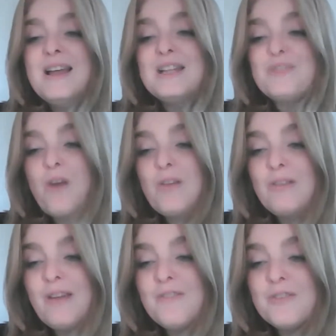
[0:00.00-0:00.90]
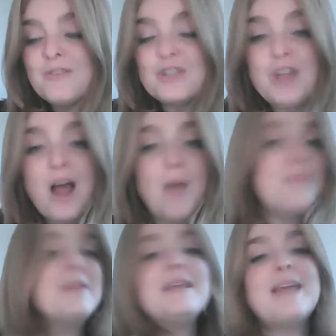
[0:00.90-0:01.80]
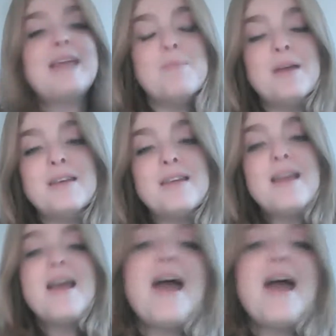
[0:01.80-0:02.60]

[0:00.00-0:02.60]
his father left the shop and he came in